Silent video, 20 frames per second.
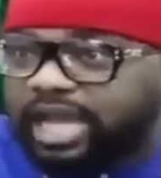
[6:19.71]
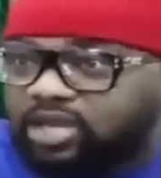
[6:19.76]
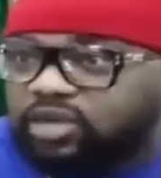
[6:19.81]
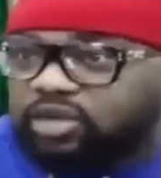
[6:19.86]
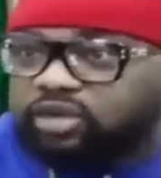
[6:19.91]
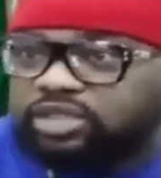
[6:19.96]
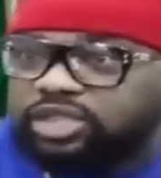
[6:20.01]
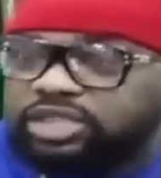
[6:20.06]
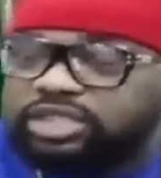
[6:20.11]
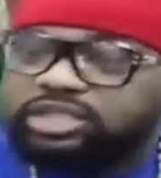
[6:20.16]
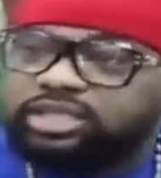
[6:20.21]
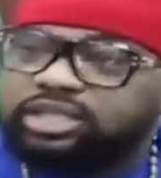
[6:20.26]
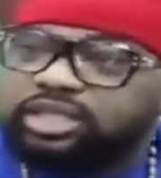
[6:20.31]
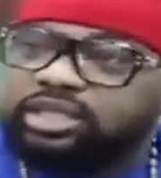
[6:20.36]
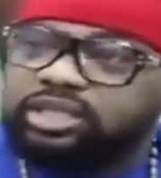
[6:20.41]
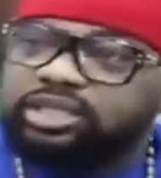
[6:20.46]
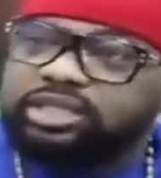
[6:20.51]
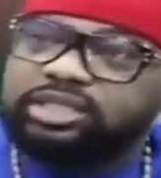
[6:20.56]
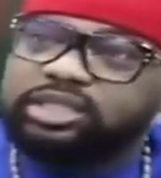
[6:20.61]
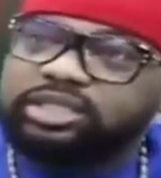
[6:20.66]
I know this
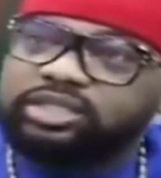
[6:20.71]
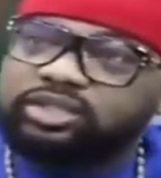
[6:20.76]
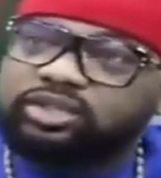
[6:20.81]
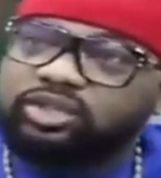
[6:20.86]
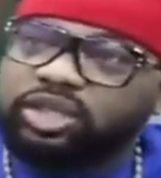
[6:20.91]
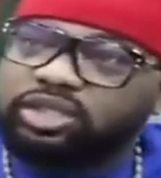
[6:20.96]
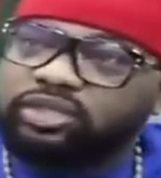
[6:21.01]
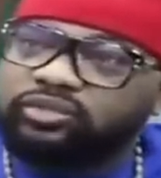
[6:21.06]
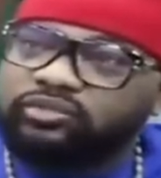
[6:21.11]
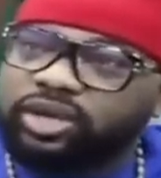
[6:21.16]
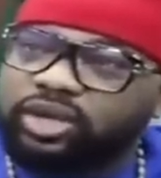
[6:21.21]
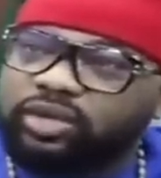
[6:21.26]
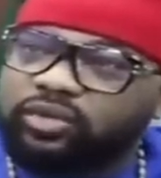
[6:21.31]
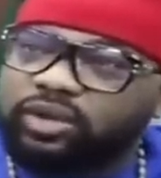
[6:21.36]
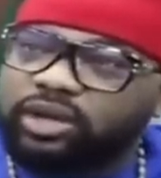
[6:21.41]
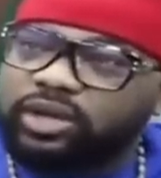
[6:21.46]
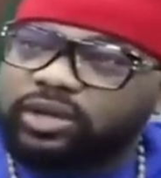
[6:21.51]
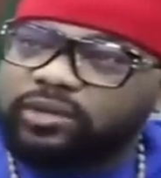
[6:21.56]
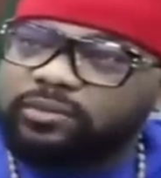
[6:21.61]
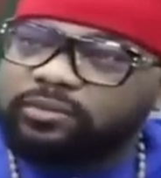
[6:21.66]
journey very
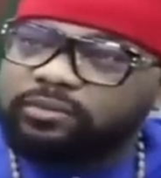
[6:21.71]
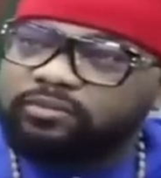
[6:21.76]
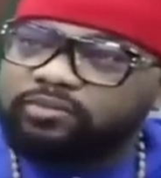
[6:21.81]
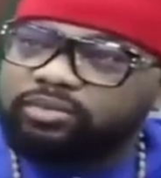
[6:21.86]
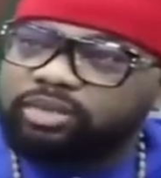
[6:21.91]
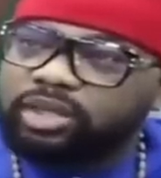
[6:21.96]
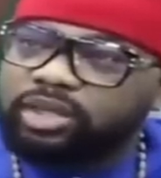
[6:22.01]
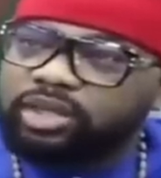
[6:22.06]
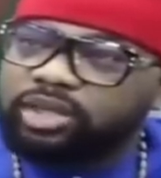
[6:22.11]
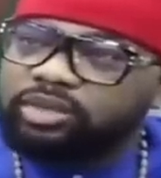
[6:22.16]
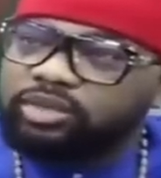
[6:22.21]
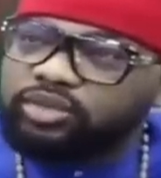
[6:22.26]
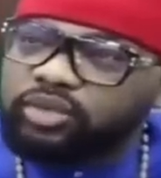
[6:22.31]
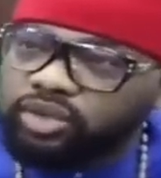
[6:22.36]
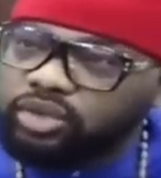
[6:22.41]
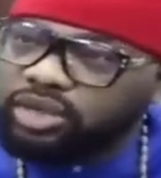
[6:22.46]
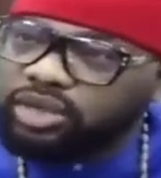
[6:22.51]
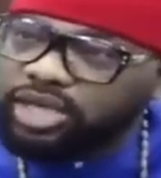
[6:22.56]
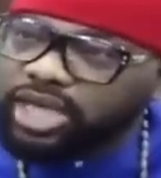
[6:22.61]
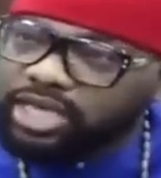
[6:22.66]
well.
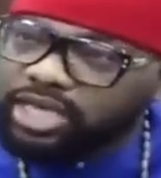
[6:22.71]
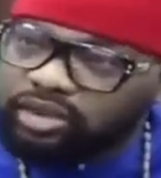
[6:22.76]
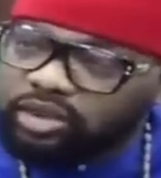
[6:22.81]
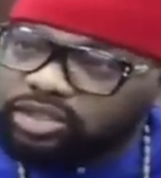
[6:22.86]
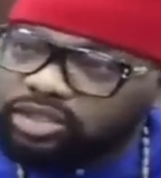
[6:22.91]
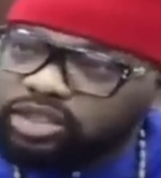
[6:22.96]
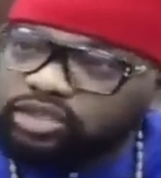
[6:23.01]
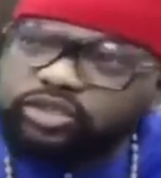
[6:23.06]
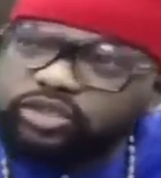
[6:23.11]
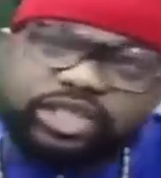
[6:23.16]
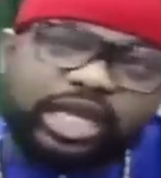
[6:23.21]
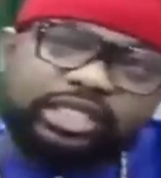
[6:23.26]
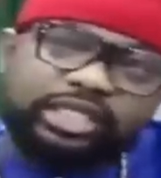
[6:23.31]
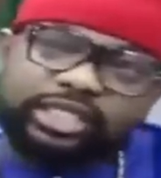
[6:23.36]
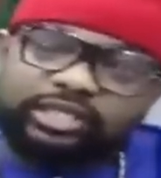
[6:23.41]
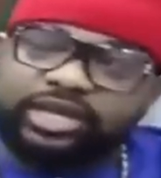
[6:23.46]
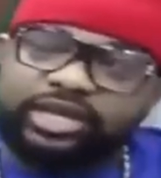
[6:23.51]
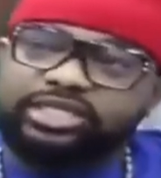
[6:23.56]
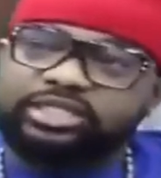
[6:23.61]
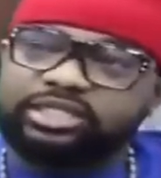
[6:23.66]
So you led us into
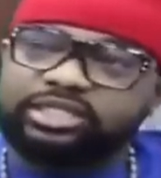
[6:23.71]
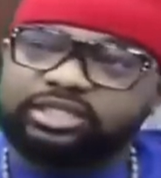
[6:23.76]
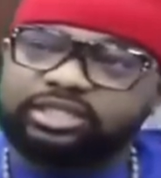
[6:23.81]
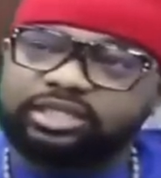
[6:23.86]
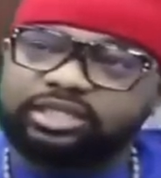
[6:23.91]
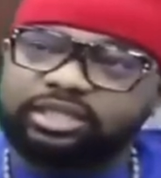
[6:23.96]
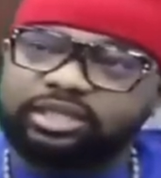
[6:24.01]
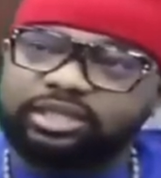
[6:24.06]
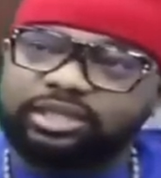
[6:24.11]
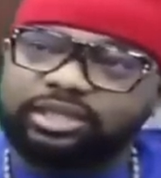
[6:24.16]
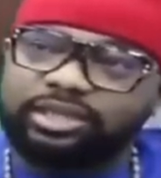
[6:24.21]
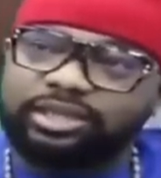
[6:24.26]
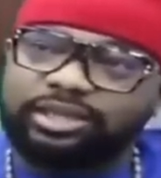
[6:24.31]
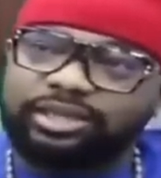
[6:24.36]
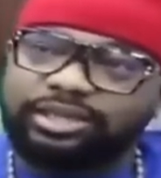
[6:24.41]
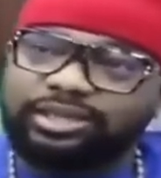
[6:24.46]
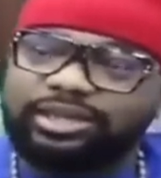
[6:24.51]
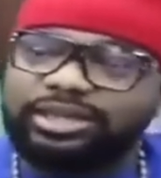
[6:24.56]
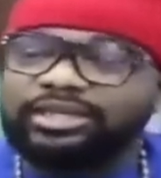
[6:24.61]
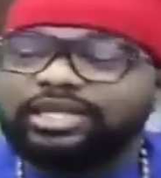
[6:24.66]
that crisis.
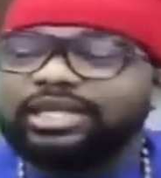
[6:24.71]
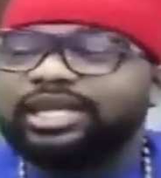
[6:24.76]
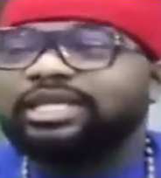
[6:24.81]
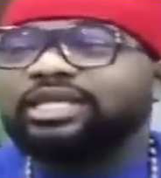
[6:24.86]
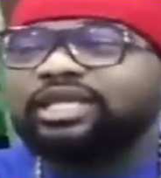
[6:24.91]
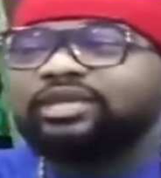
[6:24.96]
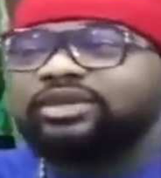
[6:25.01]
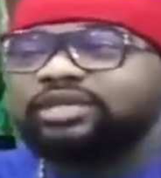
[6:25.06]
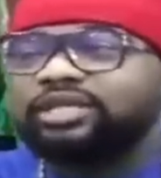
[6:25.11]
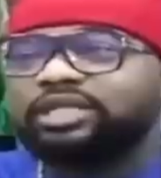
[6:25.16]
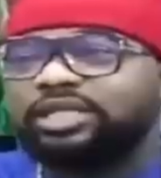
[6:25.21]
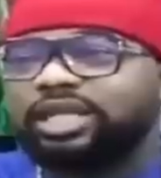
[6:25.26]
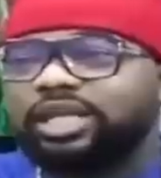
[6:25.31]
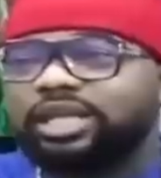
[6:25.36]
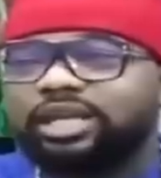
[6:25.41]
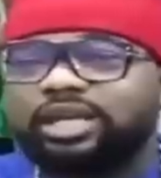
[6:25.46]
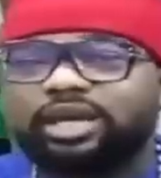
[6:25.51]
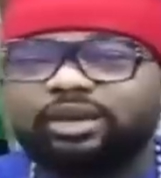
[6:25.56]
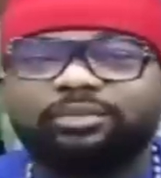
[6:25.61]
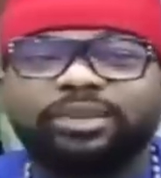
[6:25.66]
Then at the end of the
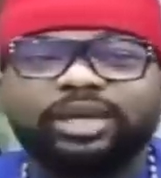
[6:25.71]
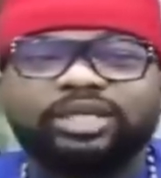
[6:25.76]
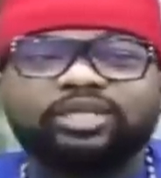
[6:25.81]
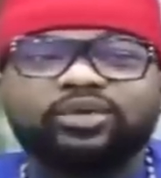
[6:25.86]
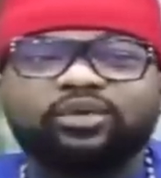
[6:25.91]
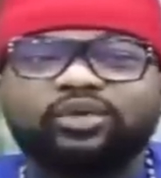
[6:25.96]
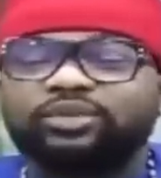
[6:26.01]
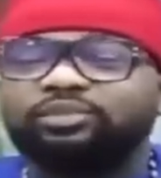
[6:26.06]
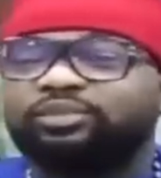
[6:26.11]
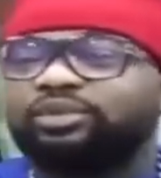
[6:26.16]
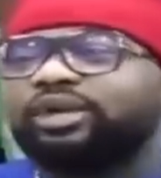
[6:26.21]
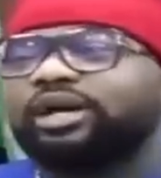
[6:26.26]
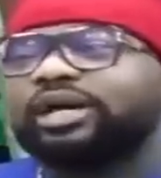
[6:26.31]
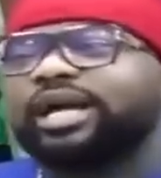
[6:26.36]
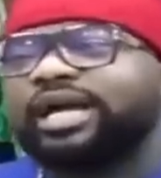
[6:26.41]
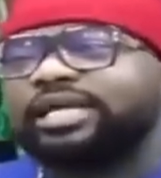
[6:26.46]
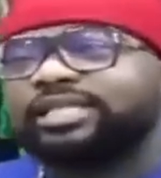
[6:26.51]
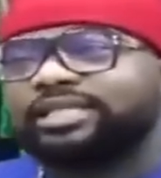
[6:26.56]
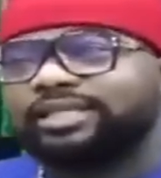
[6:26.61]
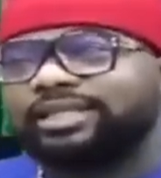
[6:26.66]
day, party was
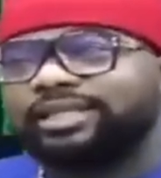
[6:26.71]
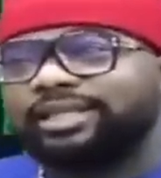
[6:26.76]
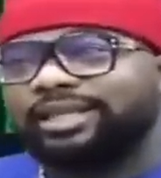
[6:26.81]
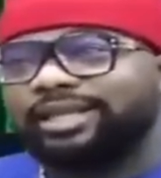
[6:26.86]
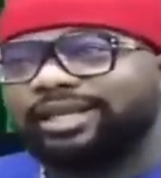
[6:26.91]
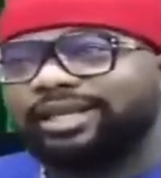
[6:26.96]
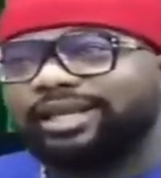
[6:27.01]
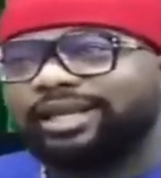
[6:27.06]
polarized.